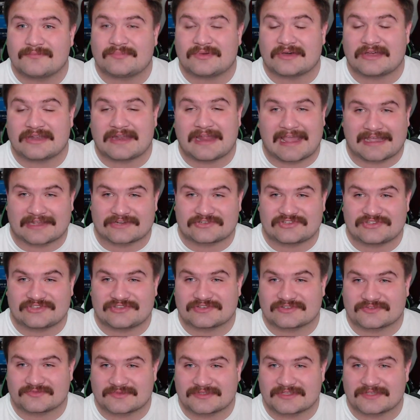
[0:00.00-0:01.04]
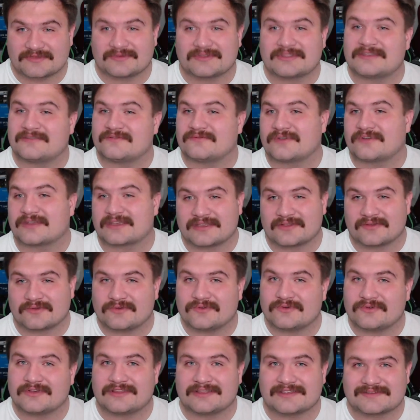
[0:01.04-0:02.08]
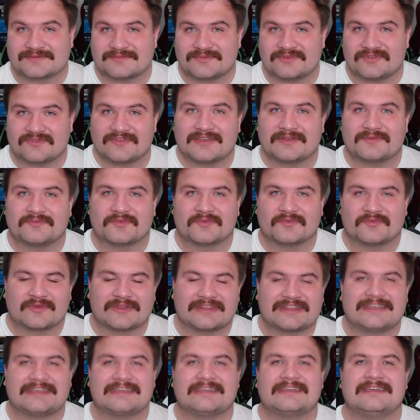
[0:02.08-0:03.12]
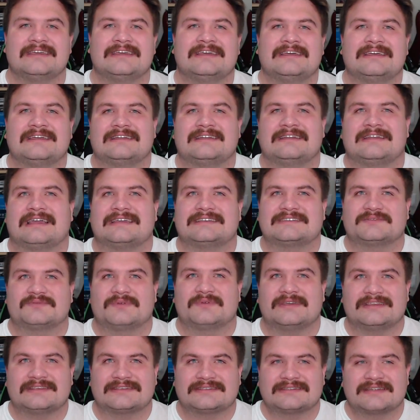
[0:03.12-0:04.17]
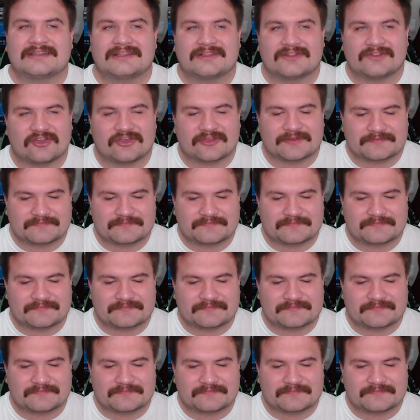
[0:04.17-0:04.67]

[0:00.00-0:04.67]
but actually looked really, really freaking cool in this movie, and were really nice ways to look.